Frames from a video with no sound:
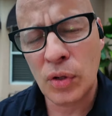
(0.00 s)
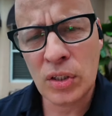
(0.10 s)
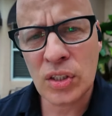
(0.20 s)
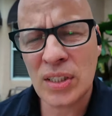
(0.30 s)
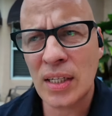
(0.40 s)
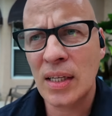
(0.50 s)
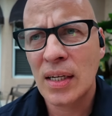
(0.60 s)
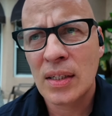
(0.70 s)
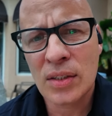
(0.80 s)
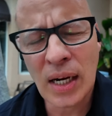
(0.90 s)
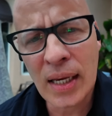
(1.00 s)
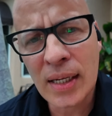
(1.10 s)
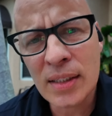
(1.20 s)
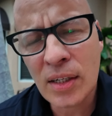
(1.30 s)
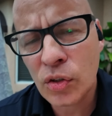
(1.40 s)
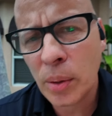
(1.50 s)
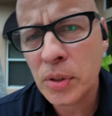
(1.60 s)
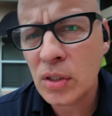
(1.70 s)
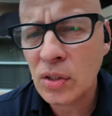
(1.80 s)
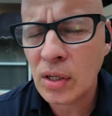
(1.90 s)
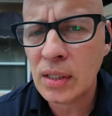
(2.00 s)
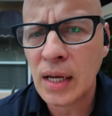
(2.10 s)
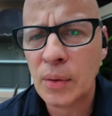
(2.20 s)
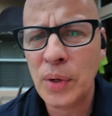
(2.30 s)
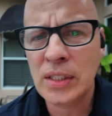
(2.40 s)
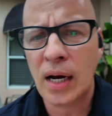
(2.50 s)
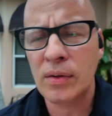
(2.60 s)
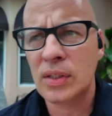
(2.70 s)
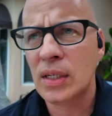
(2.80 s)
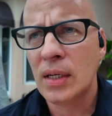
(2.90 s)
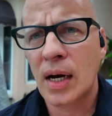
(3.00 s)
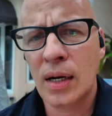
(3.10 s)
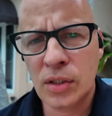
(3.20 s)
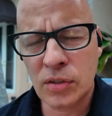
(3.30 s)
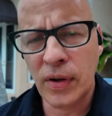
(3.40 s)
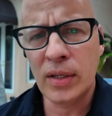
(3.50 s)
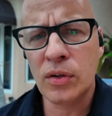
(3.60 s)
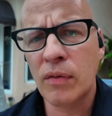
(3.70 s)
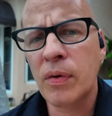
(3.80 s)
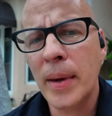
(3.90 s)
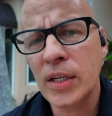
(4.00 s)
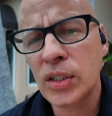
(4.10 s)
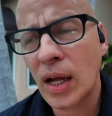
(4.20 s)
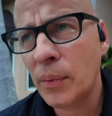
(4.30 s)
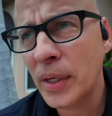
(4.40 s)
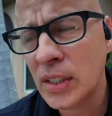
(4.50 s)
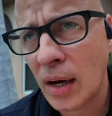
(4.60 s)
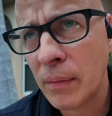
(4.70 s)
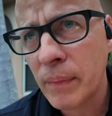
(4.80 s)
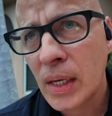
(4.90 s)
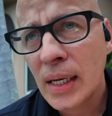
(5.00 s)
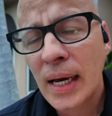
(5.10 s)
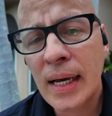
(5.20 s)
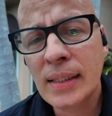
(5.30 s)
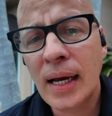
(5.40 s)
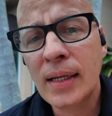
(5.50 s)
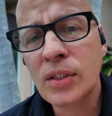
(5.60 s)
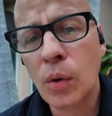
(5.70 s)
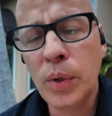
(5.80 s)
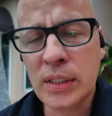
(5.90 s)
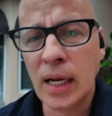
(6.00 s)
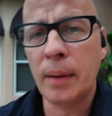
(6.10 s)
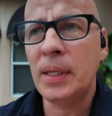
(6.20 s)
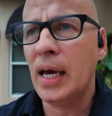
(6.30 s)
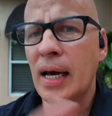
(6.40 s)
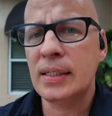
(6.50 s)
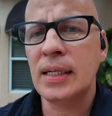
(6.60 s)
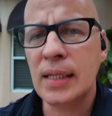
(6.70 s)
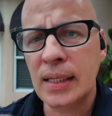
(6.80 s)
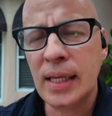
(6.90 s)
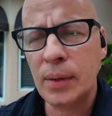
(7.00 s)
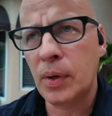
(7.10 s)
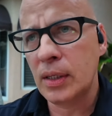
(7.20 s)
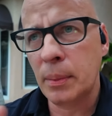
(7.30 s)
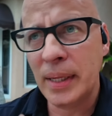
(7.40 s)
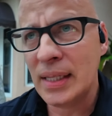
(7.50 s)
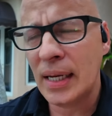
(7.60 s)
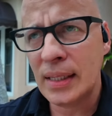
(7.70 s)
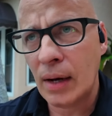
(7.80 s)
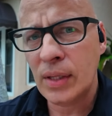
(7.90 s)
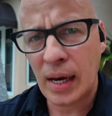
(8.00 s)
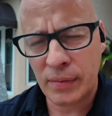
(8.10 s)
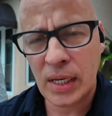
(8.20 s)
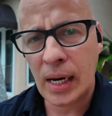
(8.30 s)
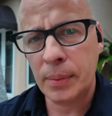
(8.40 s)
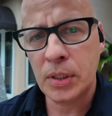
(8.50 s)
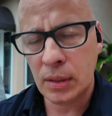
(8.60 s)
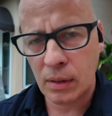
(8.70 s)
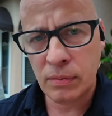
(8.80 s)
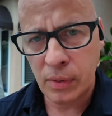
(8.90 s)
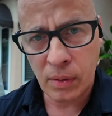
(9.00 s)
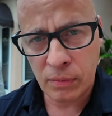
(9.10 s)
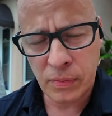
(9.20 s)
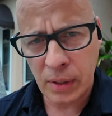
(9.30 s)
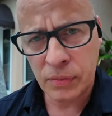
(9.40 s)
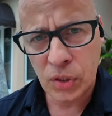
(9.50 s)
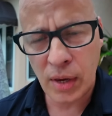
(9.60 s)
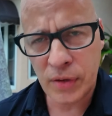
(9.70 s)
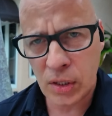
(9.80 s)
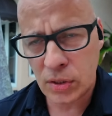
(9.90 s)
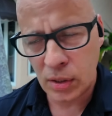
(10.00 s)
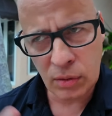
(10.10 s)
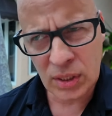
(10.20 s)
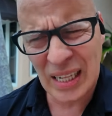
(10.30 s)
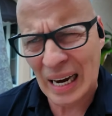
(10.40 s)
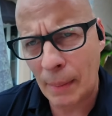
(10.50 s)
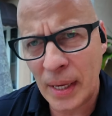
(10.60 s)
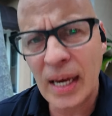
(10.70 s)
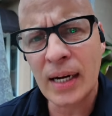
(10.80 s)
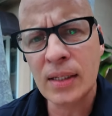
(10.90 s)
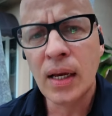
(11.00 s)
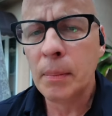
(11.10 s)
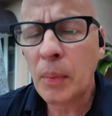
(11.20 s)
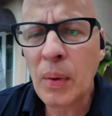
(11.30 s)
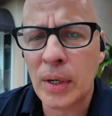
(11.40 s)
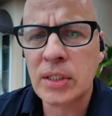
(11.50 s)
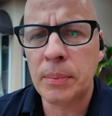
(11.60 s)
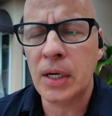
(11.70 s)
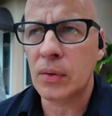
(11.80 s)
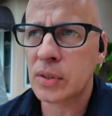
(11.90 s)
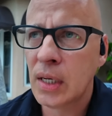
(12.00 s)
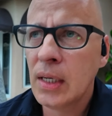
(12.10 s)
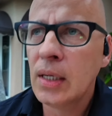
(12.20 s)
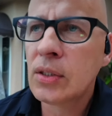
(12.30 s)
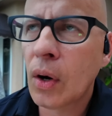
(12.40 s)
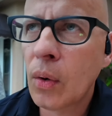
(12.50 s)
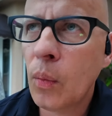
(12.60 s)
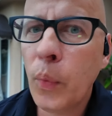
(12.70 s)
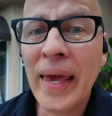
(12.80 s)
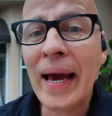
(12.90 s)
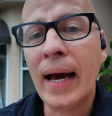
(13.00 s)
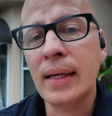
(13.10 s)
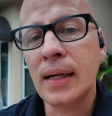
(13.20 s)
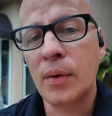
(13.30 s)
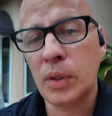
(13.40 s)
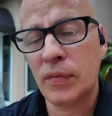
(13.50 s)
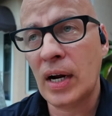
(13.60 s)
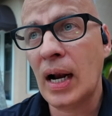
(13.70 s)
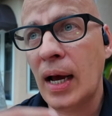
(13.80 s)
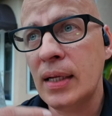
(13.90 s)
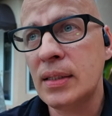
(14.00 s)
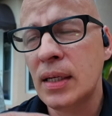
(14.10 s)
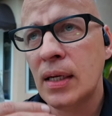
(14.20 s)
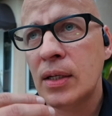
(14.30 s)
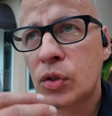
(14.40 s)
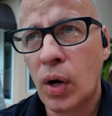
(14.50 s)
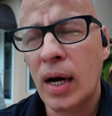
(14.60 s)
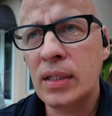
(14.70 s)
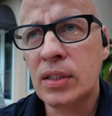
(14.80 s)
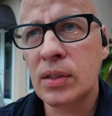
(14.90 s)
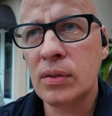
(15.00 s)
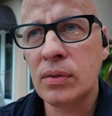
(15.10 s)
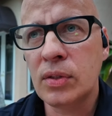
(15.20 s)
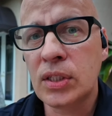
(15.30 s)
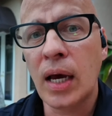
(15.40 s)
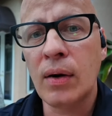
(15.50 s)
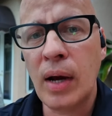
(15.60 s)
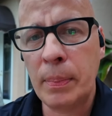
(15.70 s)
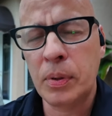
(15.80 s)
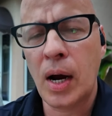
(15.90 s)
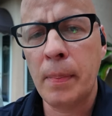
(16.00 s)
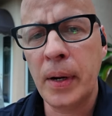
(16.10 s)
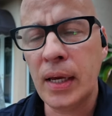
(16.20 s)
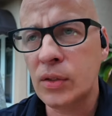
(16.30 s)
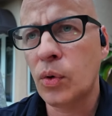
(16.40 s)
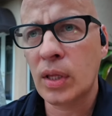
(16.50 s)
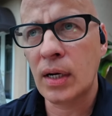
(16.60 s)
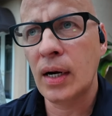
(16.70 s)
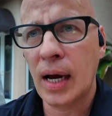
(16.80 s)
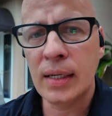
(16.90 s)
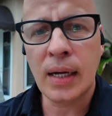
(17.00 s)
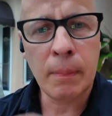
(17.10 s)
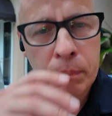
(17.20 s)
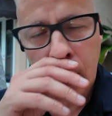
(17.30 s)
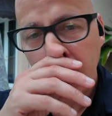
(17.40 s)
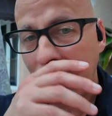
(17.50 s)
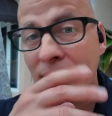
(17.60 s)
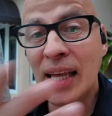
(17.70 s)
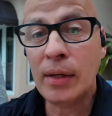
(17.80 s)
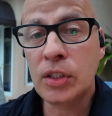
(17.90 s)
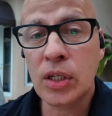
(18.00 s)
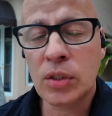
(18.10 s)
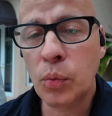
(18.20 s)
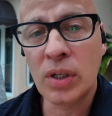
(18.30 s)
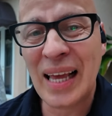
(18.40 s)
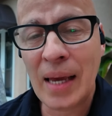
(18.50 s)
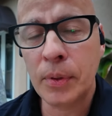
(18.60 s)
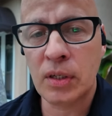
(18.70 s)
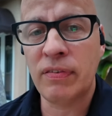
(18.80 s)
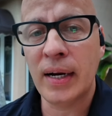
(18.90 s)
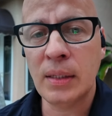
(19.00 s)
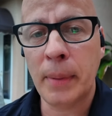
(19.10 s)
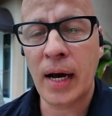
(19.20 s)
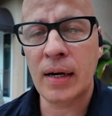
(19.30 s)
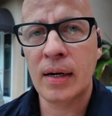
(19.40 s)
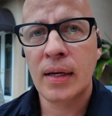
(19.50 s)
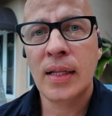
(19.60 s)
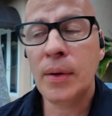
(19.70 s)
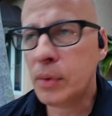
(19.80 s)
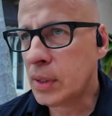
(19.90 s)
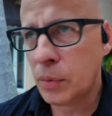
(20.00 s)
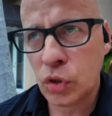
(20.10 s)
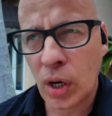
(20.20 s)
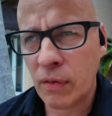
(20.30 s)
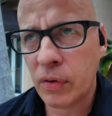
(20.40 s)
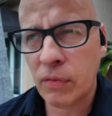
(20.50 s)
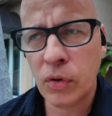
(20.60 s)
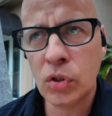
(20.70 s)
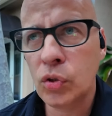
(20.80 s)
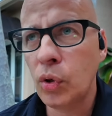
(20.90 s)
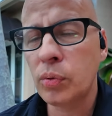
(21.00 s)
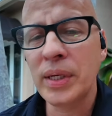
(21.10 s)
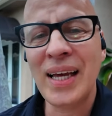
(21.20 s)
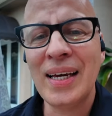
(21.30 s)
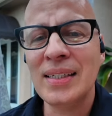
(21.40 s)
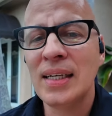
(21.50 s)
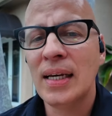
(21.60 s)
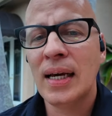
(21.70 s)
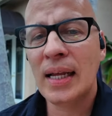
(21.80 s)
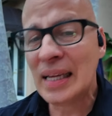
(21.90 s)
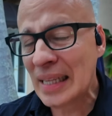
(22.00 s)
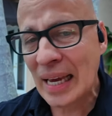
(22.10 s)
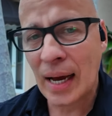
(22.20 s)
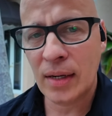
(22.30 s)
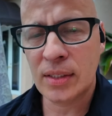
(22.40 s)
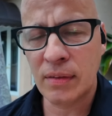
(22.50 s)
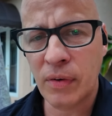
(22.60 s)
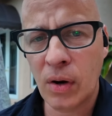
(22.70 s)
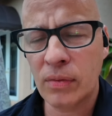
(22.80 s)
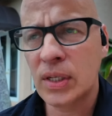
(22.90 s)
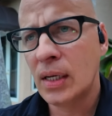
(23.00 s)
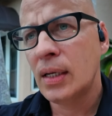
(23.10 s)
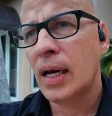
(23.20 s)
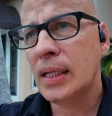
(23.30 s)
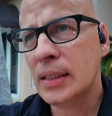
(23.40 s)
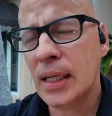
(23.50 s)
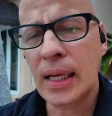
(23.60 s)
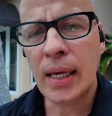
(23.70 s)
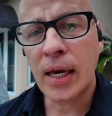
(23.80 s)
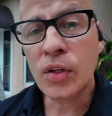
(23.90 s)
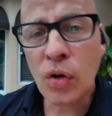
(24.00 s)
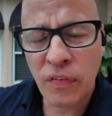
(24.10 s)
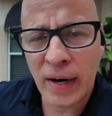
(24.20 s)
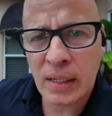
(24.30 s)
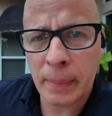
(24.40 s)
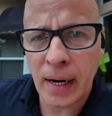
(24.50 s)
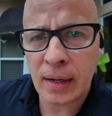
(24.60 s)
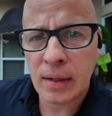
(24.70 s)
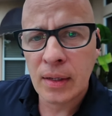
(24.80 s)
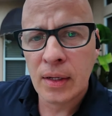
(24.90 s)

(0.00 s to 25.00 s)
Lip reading: you're interested, there's a link in the description. You can reach out, just fill in your information. I'll reach out. And so we set up the ads, and then they run them, and then now they have the option of giving us a deal. They're not obligated, but we want some deals. So we had one of our clients try to sell a property in North Carolina, and they just weren't able to find a buyer. They were trying for the first 2 or 3 days, and then they got us involved. And they said, hey, can you find a buyer?